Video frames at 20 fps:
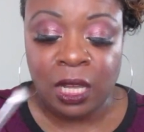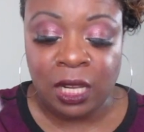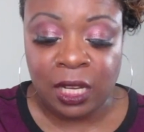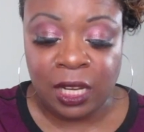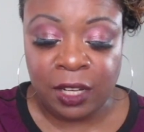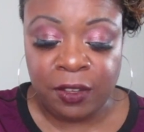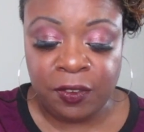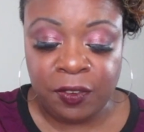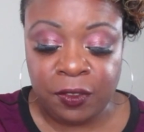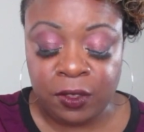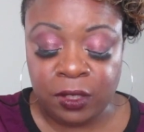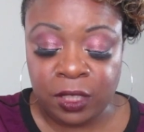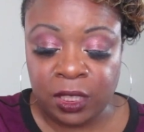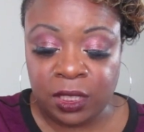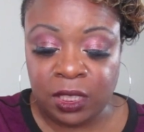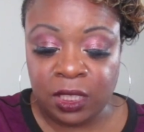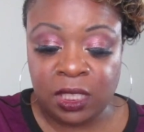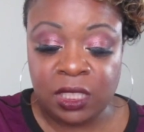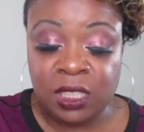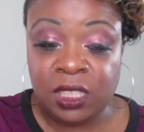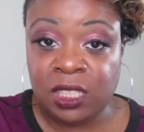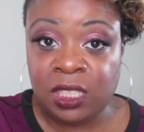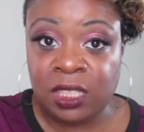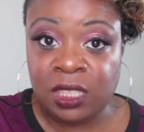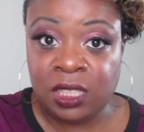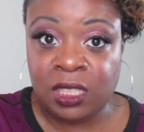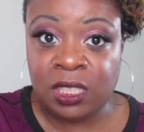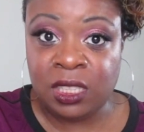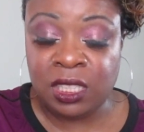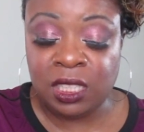Like, for like the
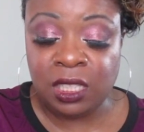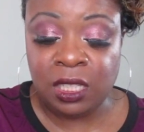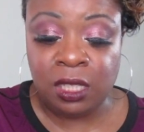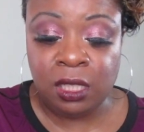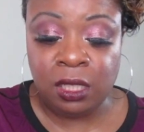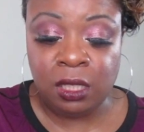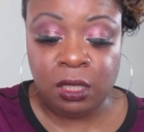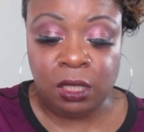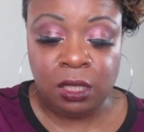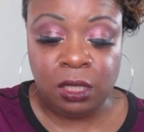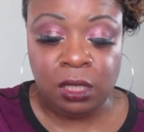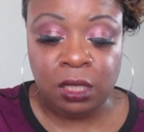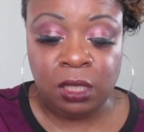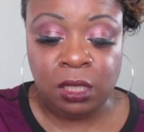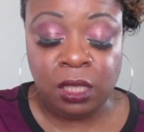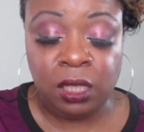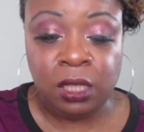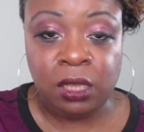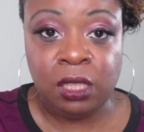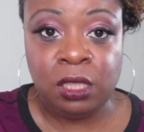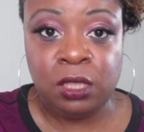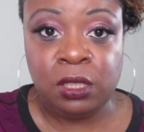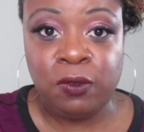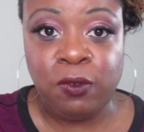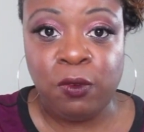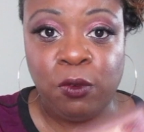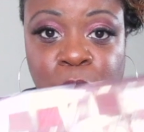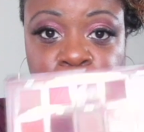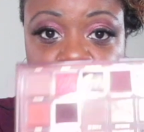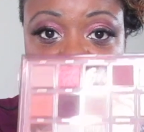consistency, like this
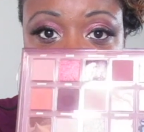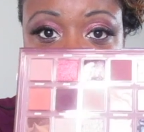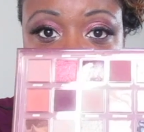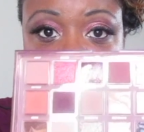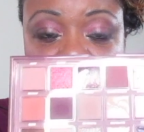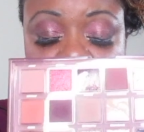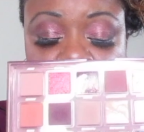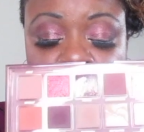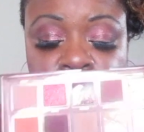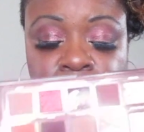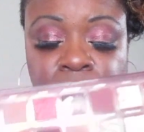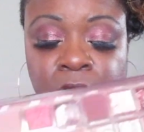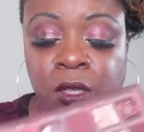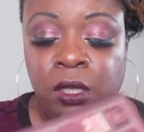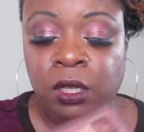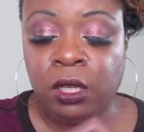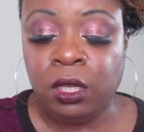formula here,